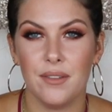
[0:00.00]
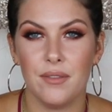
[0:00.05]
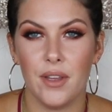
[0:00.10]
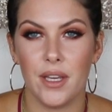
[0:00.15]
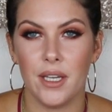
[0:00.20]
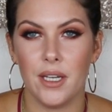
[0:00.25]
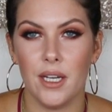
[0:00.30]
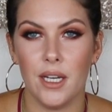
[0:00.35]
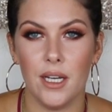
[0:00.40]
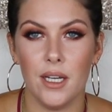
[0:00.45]
of
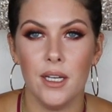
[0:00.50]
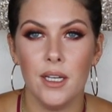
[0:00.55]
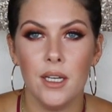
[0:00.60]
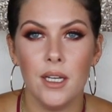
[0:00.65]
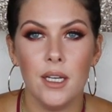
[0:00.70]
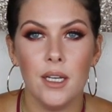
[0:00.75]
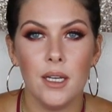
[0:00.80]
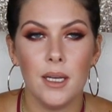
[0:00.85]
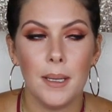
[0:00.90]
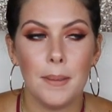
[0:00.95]
like a
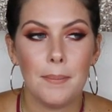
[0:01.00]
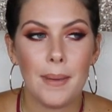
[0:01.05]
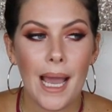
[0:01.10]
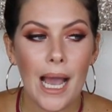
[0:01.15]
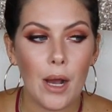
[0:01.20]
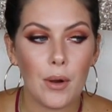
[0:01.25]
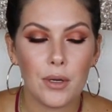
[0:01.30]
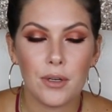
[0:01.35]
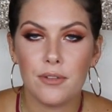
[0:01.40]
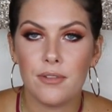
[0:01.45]

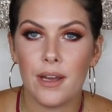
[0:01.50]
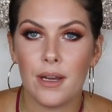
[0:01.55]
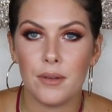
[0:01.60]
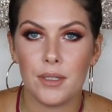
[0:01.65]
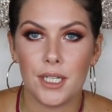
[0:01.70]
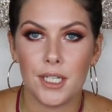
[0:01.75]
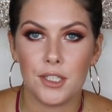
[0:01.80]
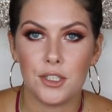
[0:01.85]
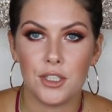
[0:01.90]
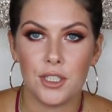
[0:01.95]
powder
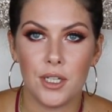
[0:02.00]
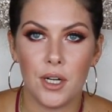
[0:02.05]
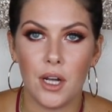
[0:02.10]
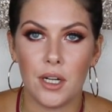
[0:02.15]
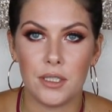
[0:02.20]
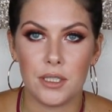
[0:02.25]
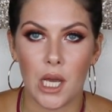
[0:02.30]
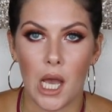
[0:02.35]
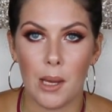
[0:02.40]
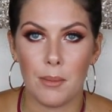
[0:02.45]
foundation
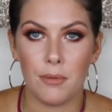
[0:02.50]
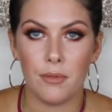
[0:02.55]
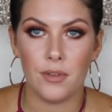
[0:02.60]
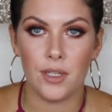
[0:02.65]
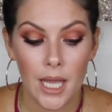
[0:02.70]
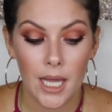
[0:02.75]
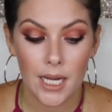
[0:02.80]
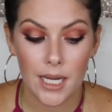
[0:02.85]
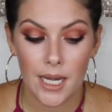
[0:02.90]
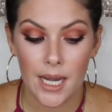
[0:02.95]
on top of
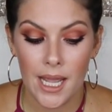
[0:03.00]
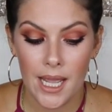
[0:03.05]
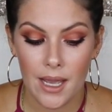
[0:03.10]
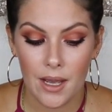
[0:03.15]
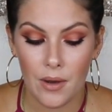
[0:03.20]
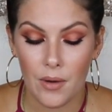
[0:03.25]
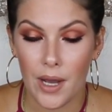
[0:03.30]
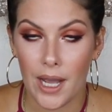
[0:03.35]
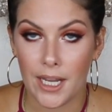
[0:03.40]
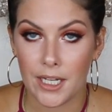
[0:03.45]
it.
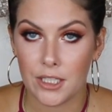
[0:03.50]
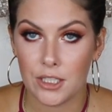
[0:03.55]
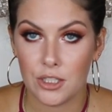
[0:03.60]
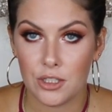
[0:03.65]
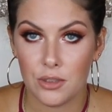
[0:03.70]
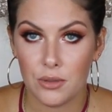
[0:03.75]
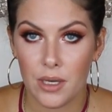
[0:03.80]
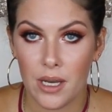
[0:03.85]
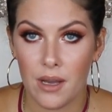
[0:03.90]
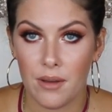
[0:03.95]
Now I
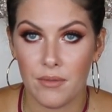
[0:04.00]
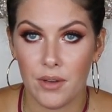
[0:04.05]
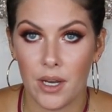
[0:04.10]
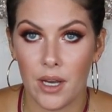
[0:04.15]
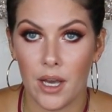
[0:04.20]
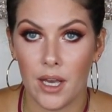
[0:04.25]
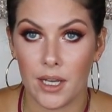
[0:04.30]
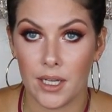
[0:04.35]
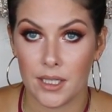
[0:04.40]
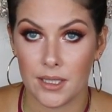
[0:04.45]
do have
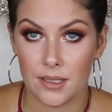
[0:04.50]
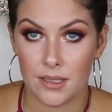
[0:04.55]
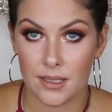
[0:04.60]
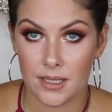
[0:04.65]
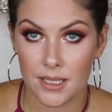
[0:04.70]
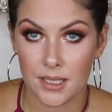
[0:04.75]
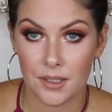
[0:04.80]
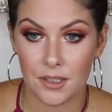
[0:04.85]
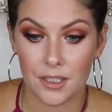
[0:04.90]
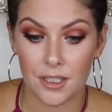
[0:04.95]
a
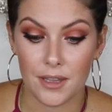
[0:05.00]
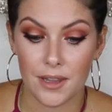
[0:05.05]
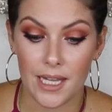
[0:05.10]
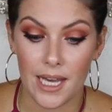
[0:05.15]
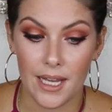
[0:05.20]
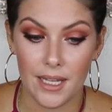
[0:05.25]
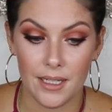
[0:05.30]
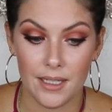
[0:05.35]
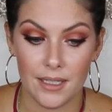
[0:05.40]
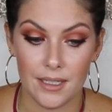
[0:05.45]
concealer
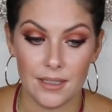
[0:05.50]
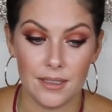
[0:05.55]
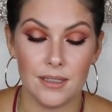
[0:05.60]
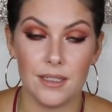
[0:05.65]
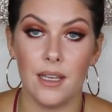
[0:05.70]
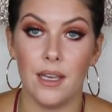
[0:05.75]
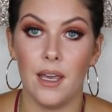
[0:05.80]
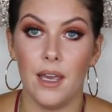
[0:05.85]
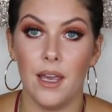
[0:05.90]
that is